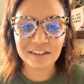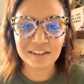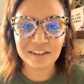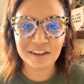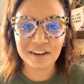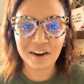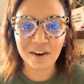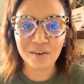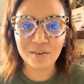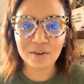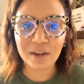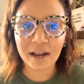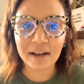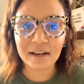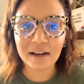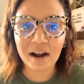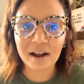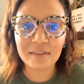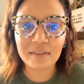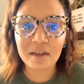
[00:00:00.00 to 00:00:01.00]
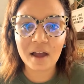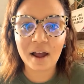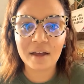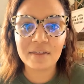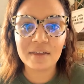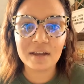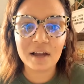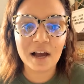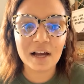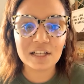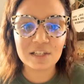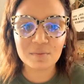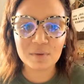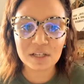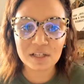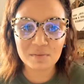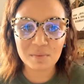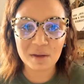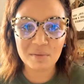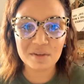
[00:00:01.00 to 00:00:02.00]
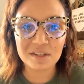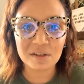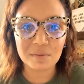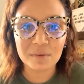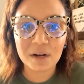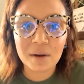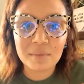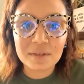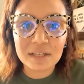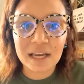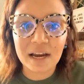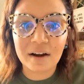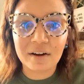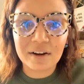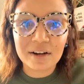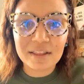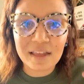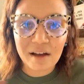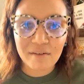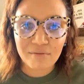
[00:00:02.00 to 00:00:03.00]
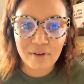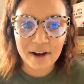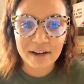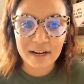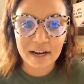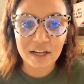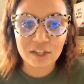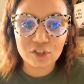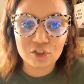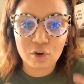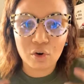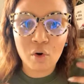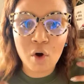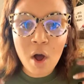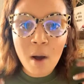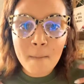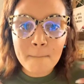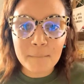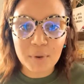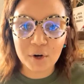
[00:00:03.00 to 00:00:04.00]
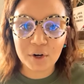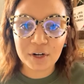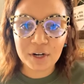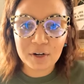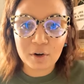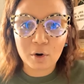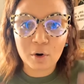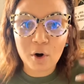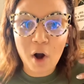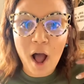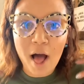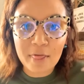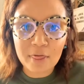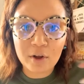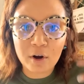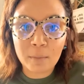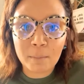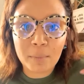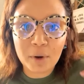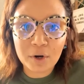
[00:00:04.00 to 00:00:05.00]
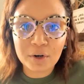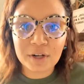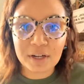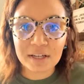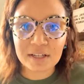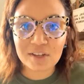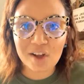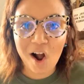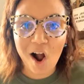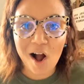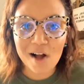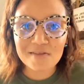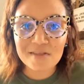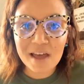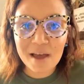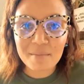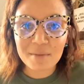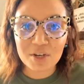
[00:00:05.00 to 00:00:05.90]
you know, like I think husbands maybe sometimes carry that financial burden or other burdens on them,